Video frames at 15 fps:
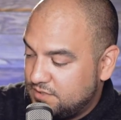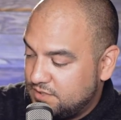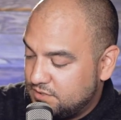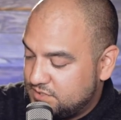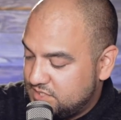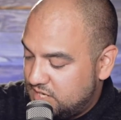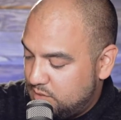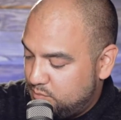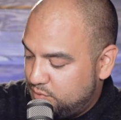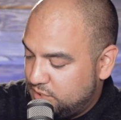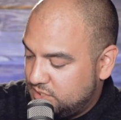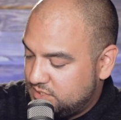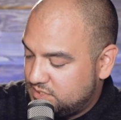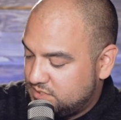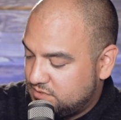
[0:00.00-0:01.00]

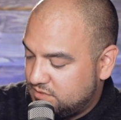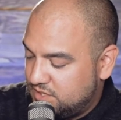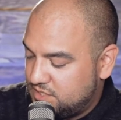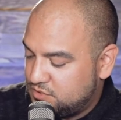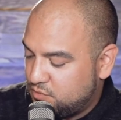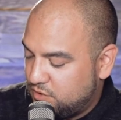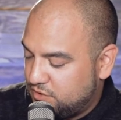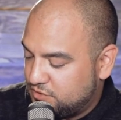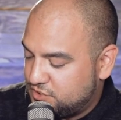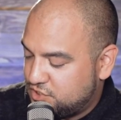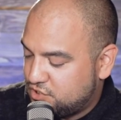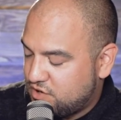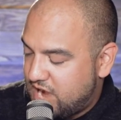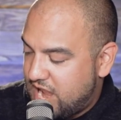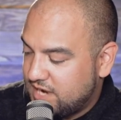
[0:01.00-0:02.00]
inputs and each one of those
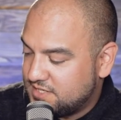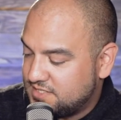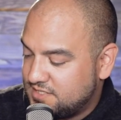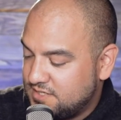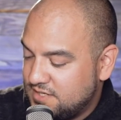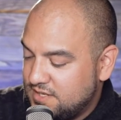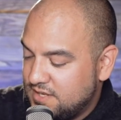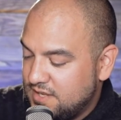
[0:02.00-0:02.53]
tracks.